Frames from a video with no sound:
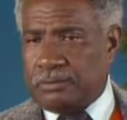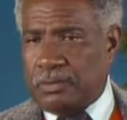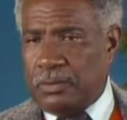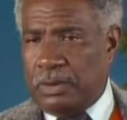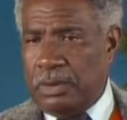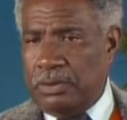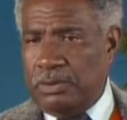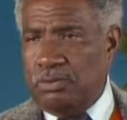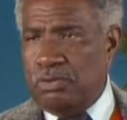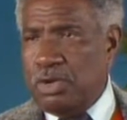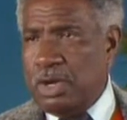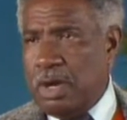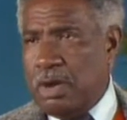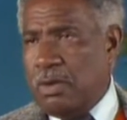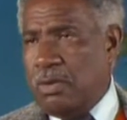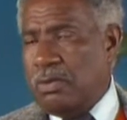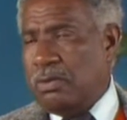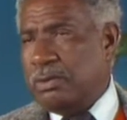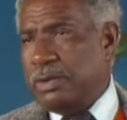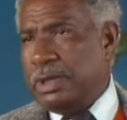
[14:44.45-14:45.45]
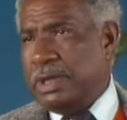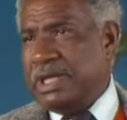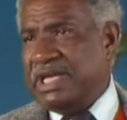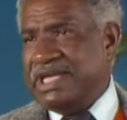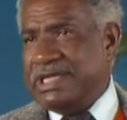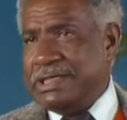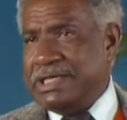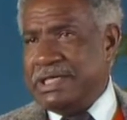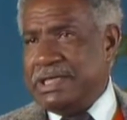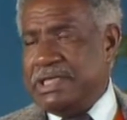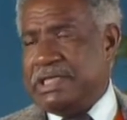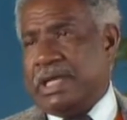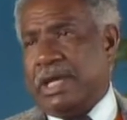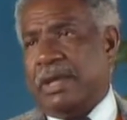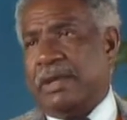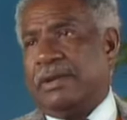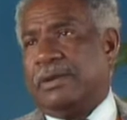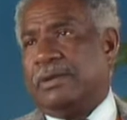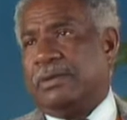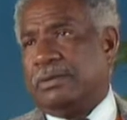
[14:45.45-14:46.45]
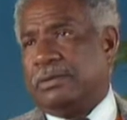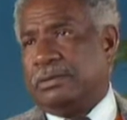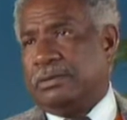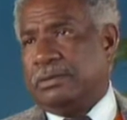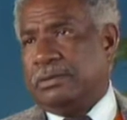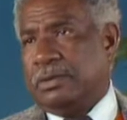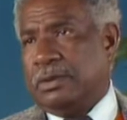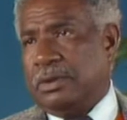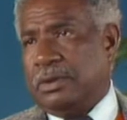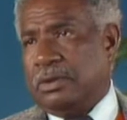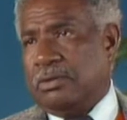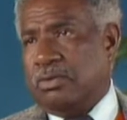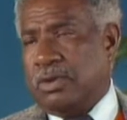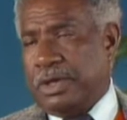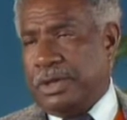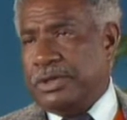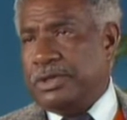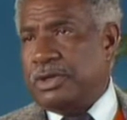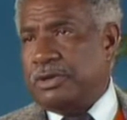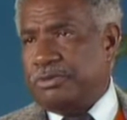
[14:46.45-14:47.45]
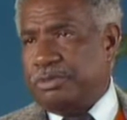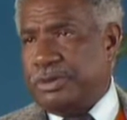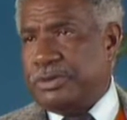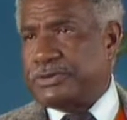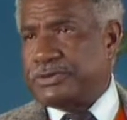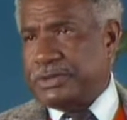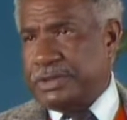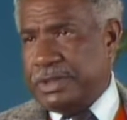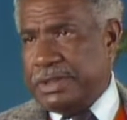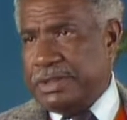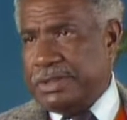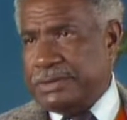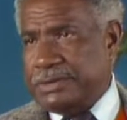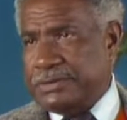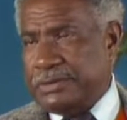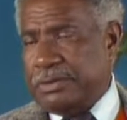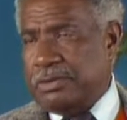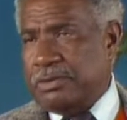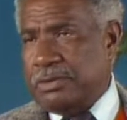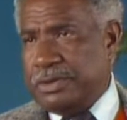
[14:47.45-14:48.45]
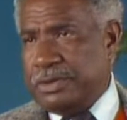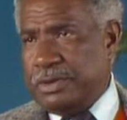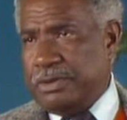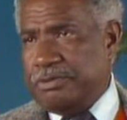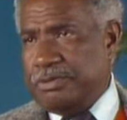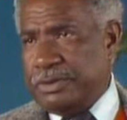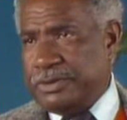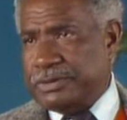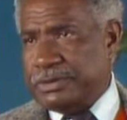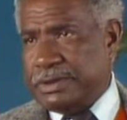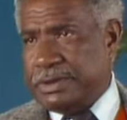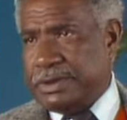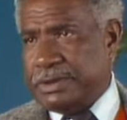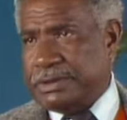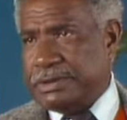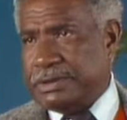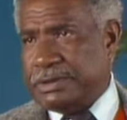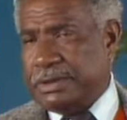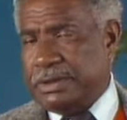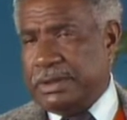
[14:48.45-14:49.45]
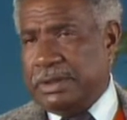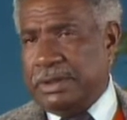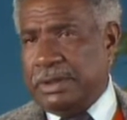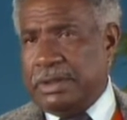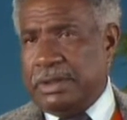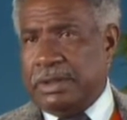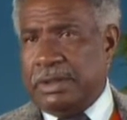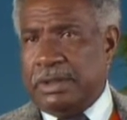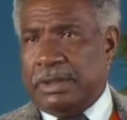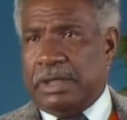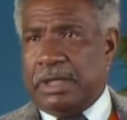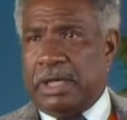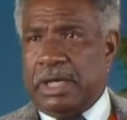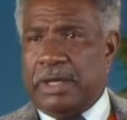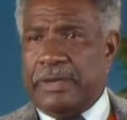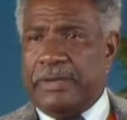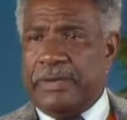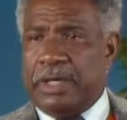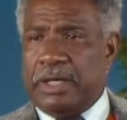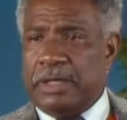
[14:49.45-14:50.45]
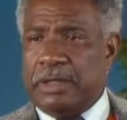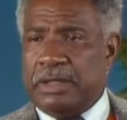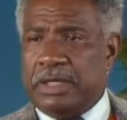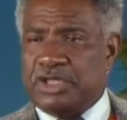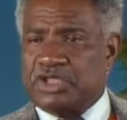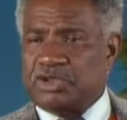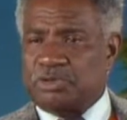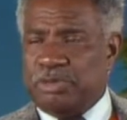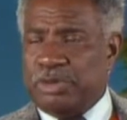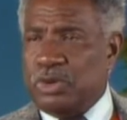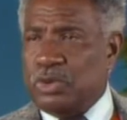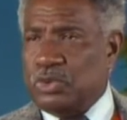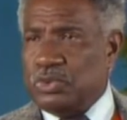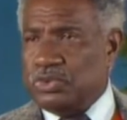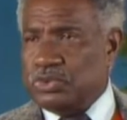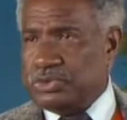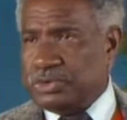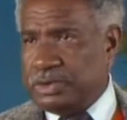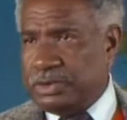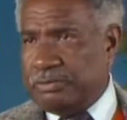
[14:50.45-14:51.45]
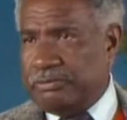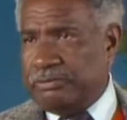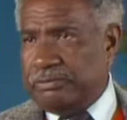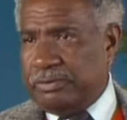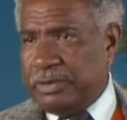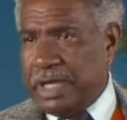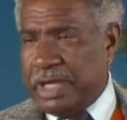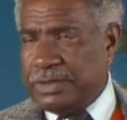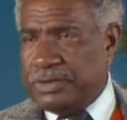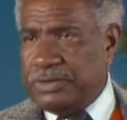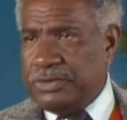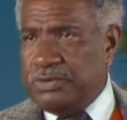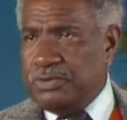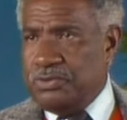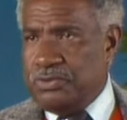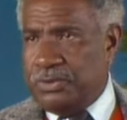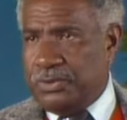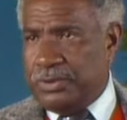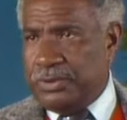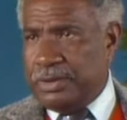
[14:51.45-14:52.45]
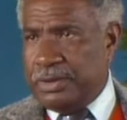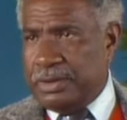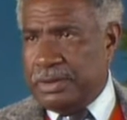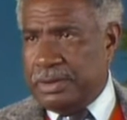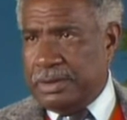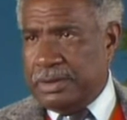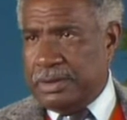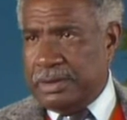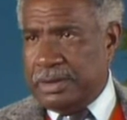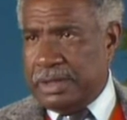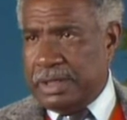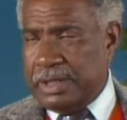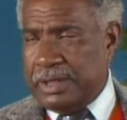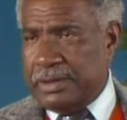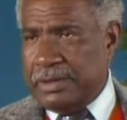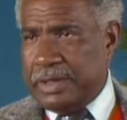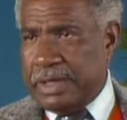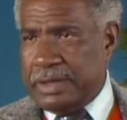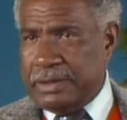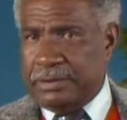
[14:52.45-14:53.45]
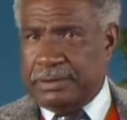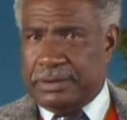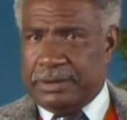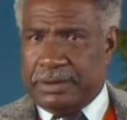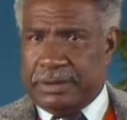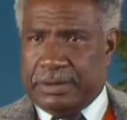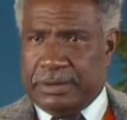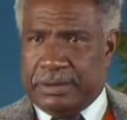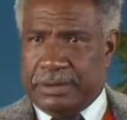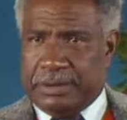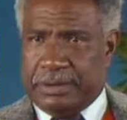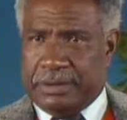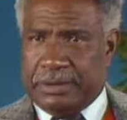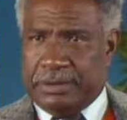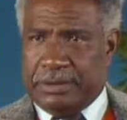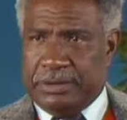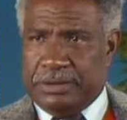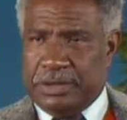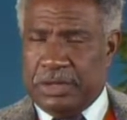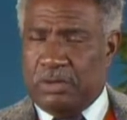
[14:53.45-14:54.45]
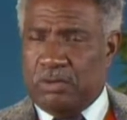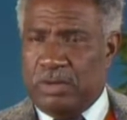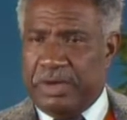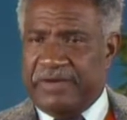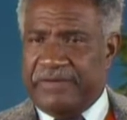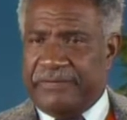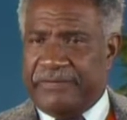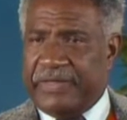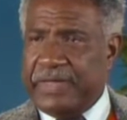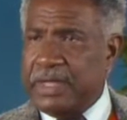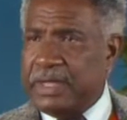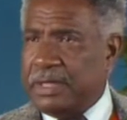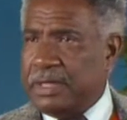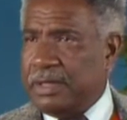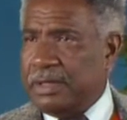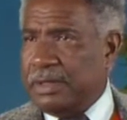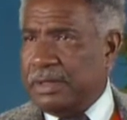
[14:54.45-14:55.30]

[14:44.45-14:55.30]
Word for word: you know in detail what a young person is or who a young person is, and then expose that youth and that uh, young way of thinking